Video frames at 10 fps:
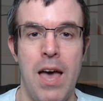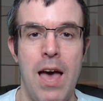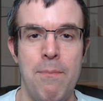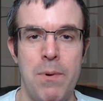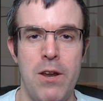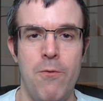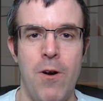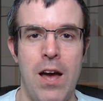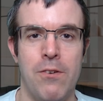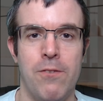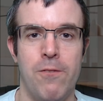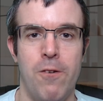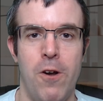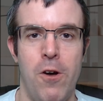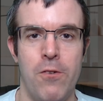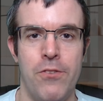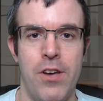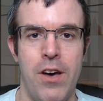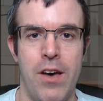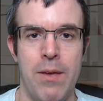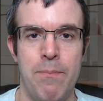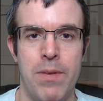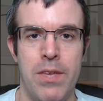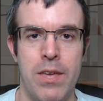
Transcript: have been around for a long time.